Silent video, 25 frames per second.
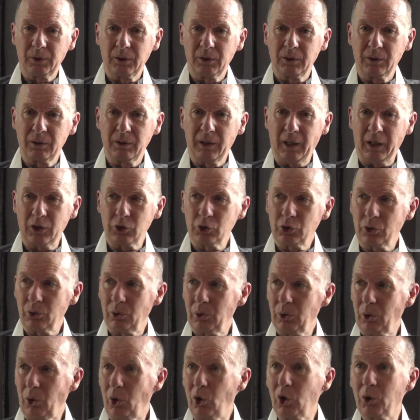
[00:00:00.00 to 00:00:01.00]
uh,
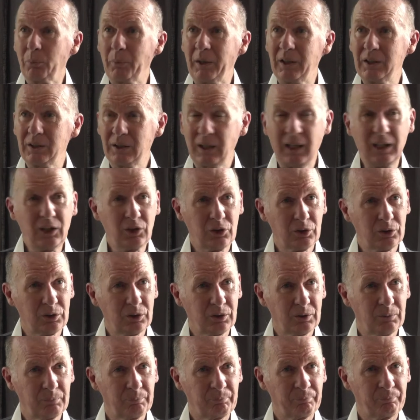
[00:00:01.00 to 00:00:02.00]
natural
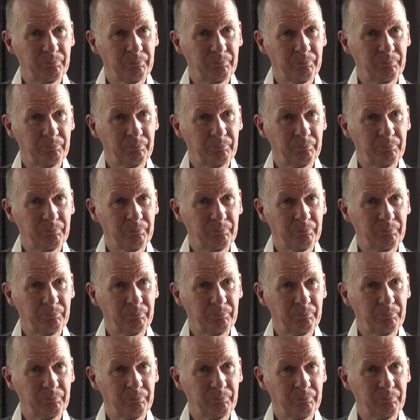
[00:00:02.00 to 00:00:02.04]
augmentation.